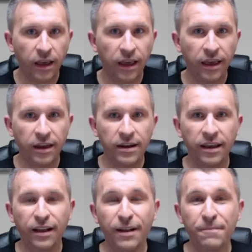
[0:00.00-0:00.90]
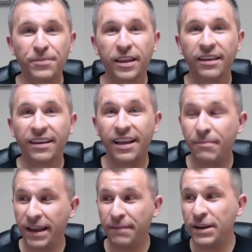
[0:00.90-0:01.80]
And
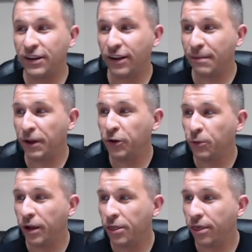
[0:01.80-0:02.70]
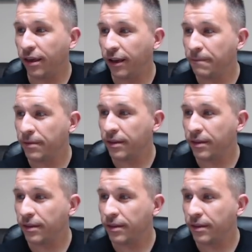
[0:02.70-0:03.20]
but let me talk about one thing.